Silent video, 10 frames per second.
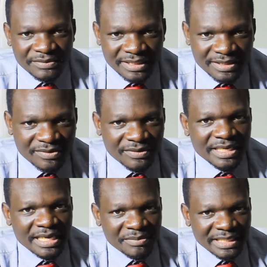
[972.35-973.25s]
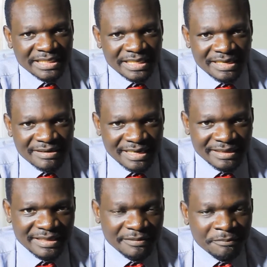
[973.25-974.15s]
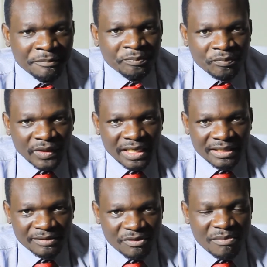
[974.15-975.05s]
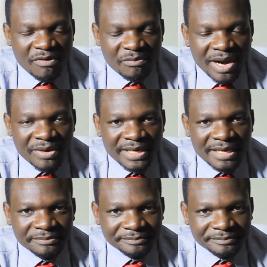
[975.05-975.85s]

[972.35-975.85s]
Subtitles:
which is called a meat tenderizer in form of powder.